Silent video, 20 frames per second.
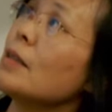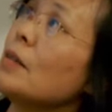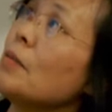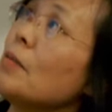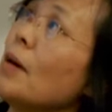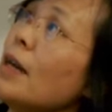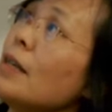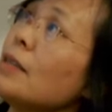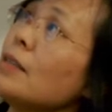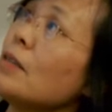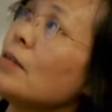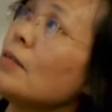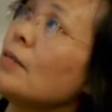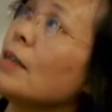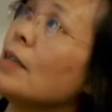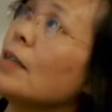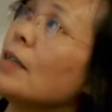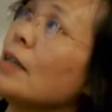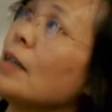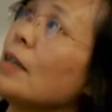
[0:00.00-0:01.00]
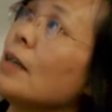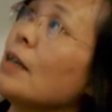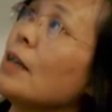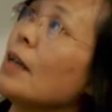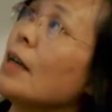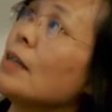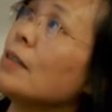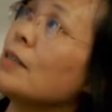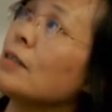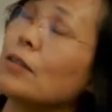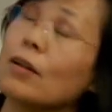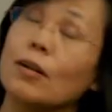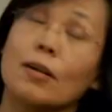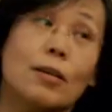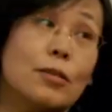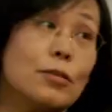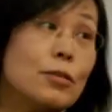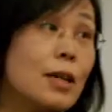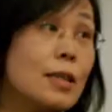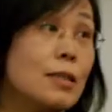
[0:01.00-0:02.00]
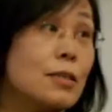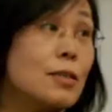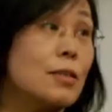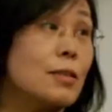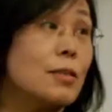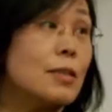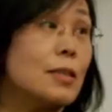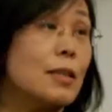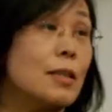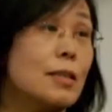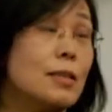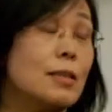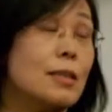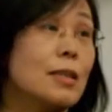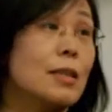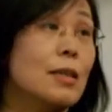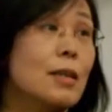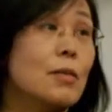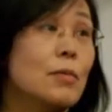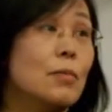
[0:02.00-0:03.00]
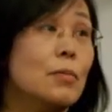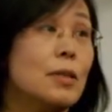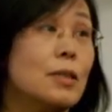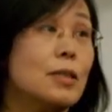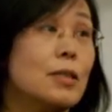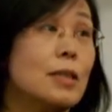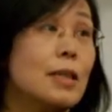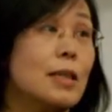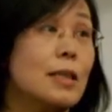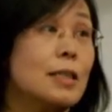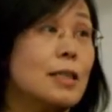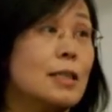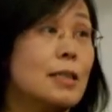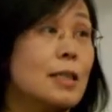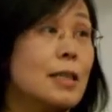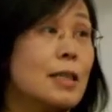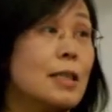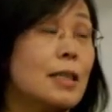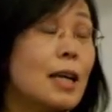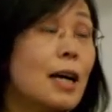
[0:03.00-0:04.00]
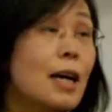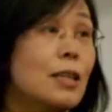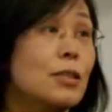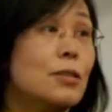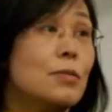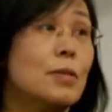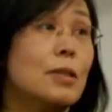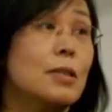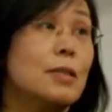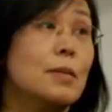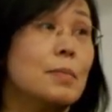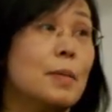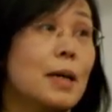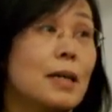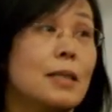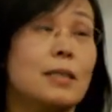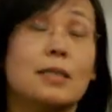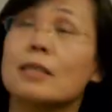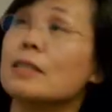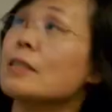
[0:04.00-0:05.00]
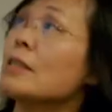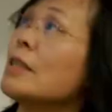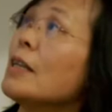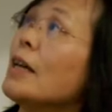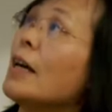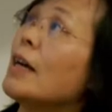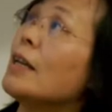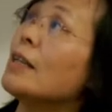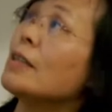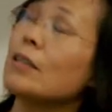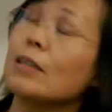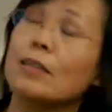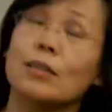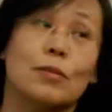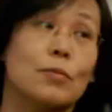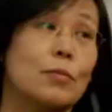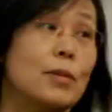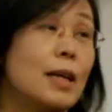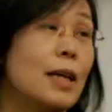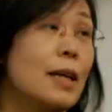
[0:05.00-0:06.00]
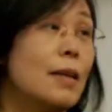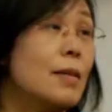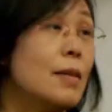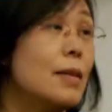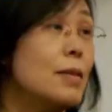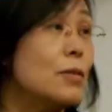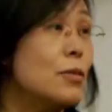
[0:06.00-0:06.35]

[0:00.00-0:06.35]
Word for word: device over here as called transducers, which is in touch with the patients that we can